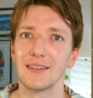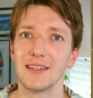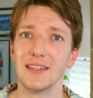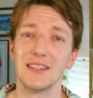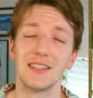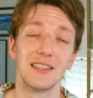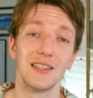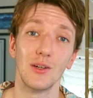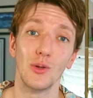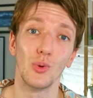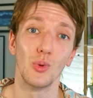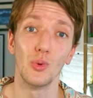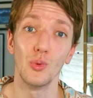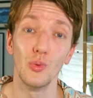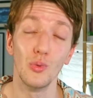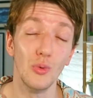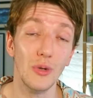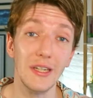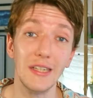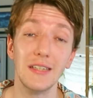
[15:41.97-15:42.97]
still
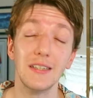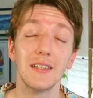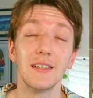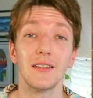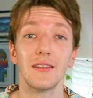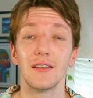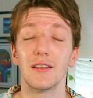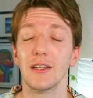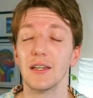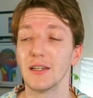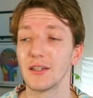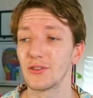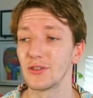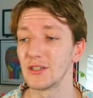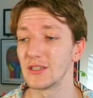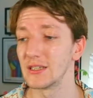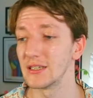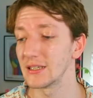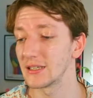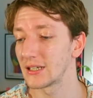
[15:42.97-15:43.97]
read the
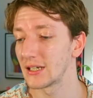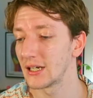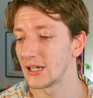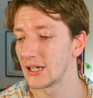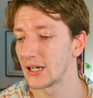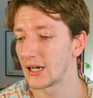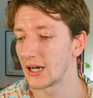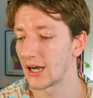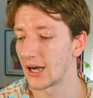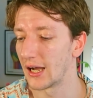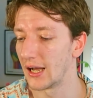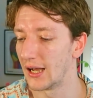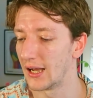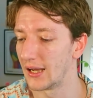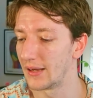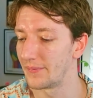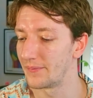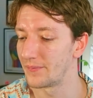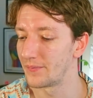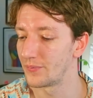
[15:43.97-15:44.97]
critique.
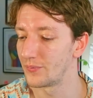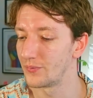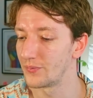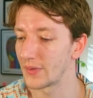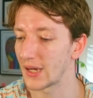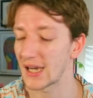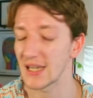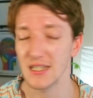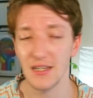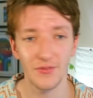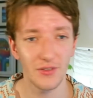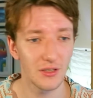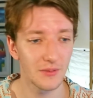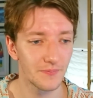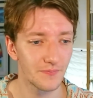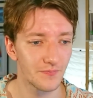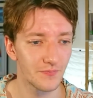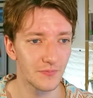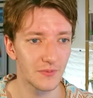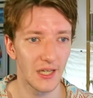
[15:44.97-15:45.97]
As ever,
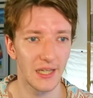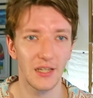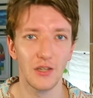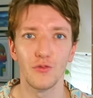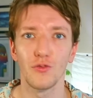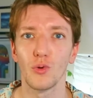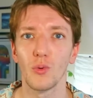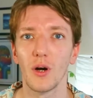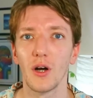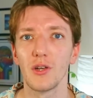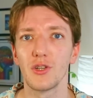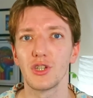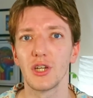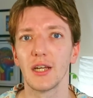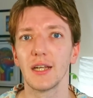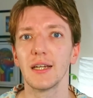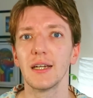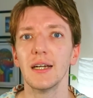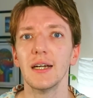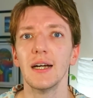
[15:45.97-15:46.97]
thank you for
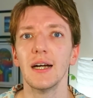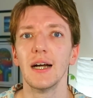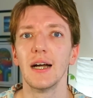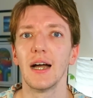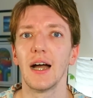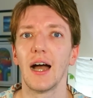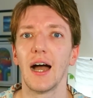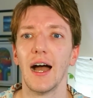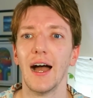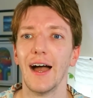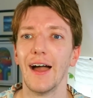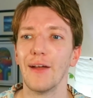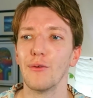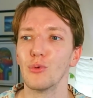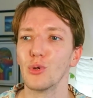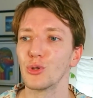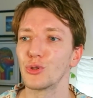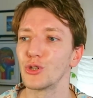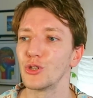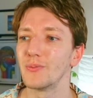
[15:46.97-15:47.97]
watching. I
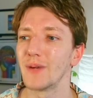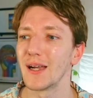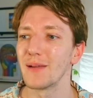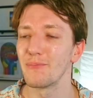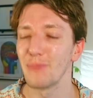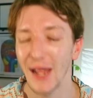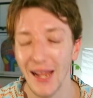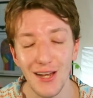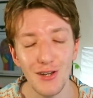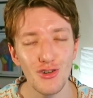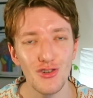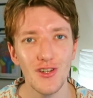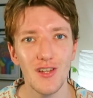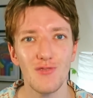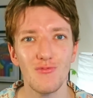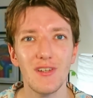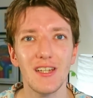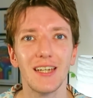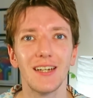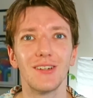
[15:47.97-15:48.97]
will do my Patreon
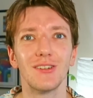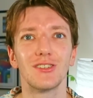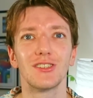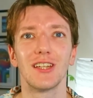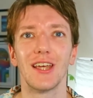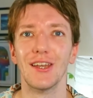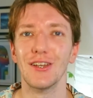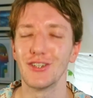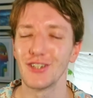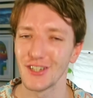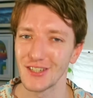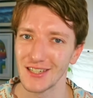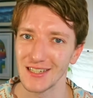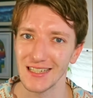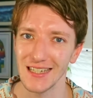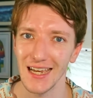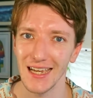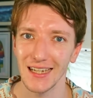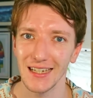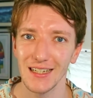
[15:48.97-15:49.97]
readouts in just a
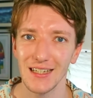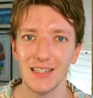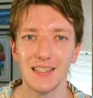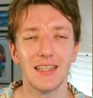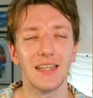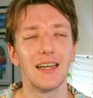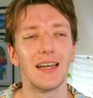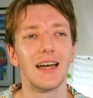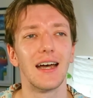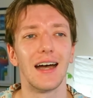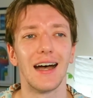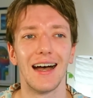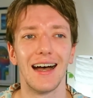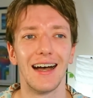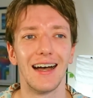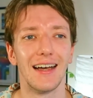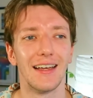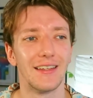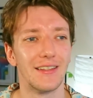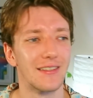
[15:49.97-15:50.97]
second.
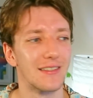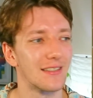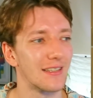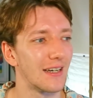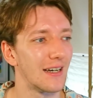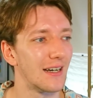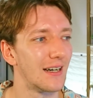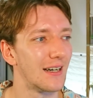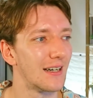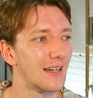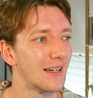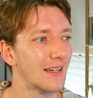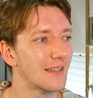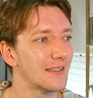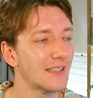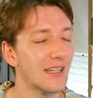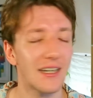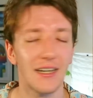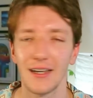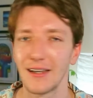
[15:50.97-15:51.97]
And
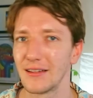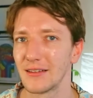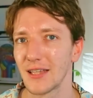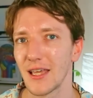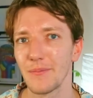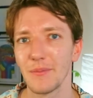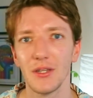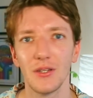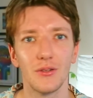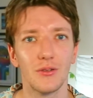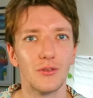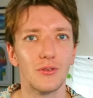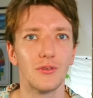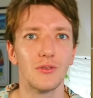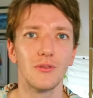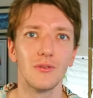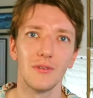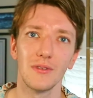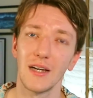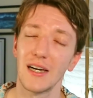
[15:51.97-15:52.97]
let me
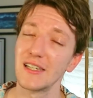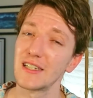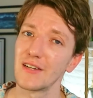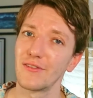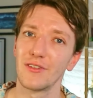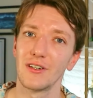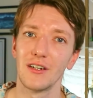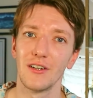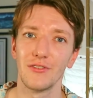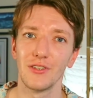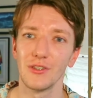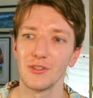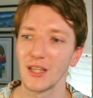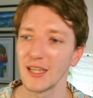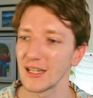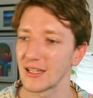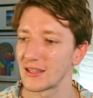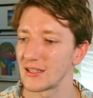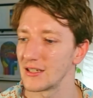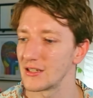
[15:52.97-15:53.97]
know, as ever, if you
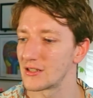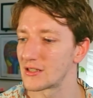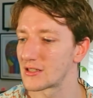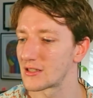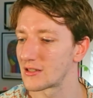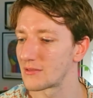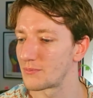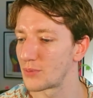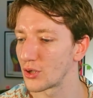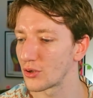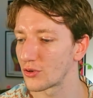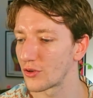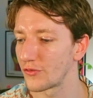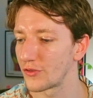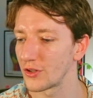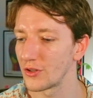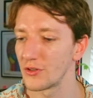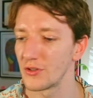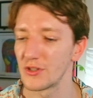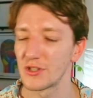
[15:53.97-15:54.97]
like these book
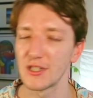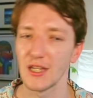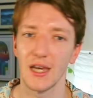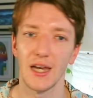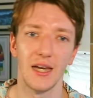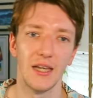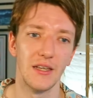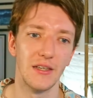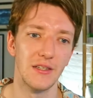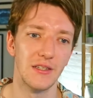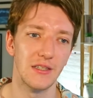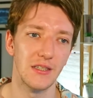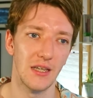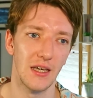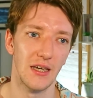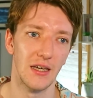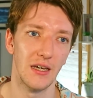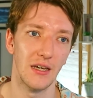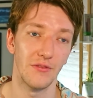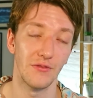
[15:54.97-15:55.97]
reviews and
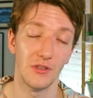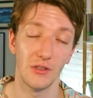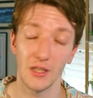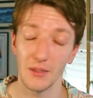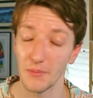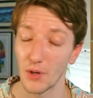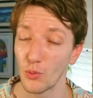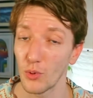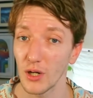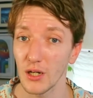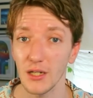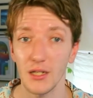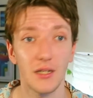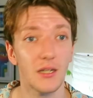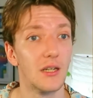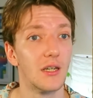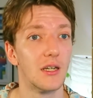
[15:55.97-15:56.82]
if you like my work.